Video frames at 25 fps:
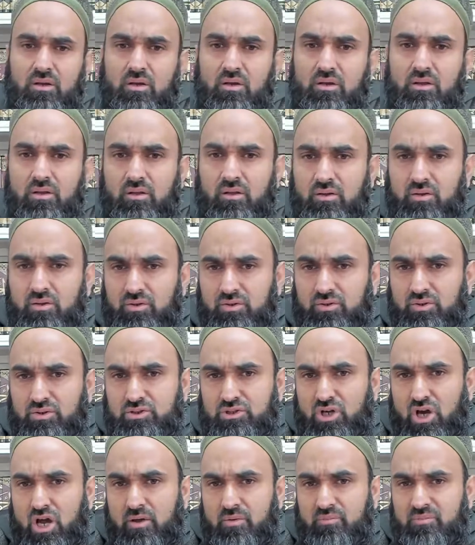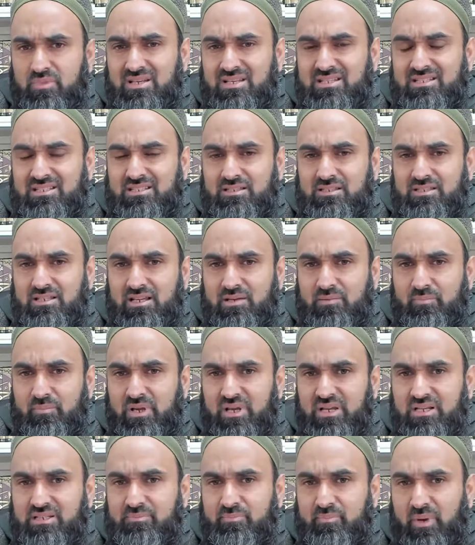your time is being
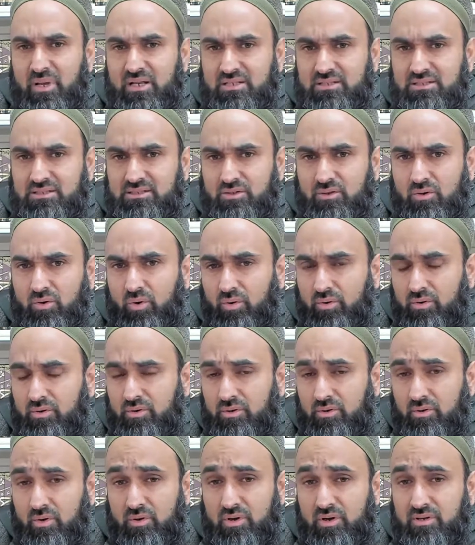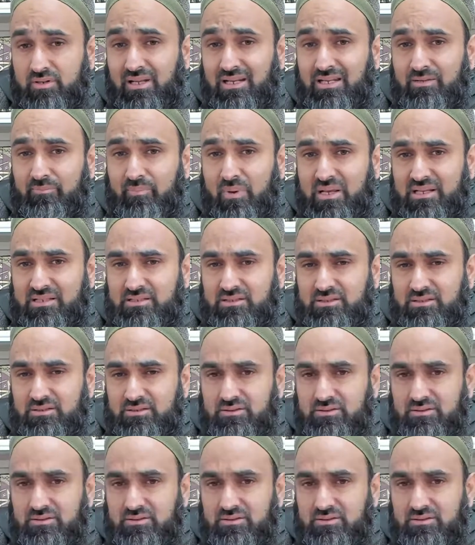spent on a daily basis?